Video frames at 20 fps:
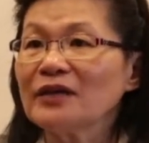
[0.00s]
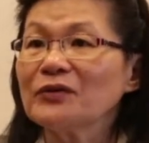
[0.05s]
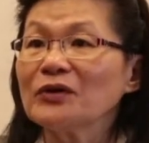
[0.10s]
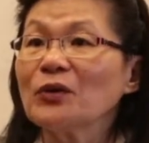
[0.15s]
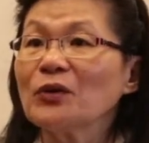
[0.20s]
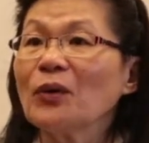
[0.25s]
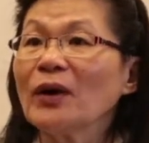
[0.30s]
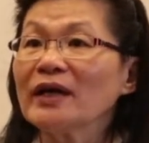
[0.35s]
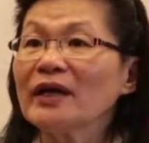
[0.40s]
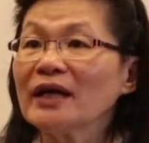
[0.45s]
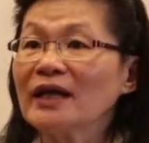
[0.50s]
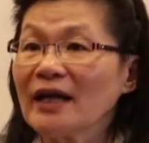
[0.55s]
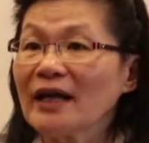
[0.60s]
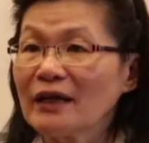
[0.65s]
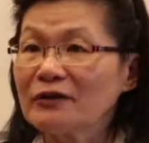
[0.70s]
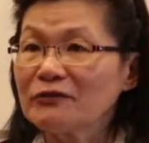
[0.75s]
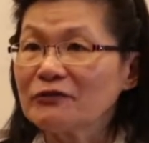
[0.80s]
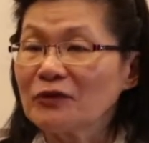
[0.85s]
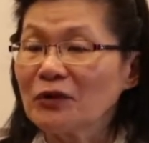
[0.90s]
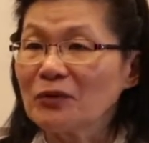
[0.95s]
require
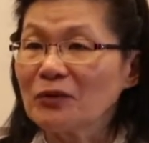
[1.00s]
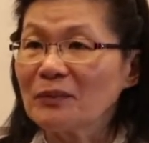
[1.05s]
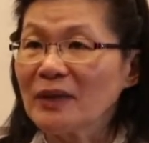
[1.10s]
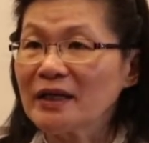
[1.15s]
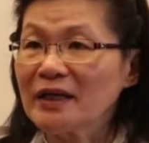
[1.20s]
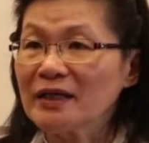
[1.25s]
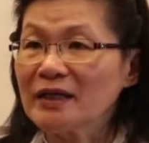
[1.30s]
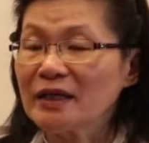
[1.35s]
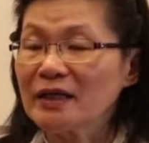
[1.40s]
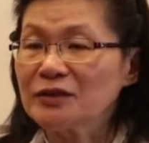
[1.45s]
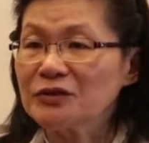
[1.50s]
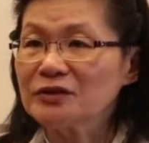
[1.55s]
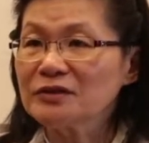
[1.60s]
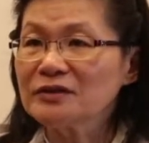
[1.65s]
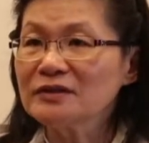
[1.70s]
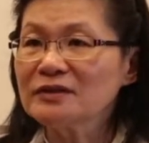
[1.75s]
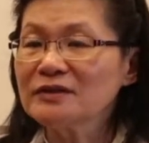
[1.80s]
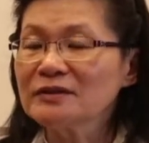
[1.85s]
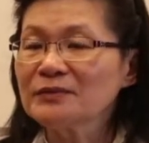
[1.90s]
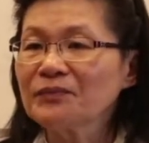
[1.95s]
lifelong
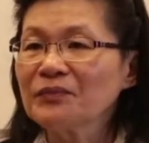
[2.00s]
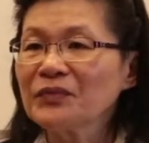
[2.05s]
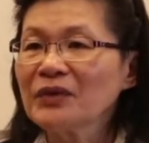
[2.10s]
medications.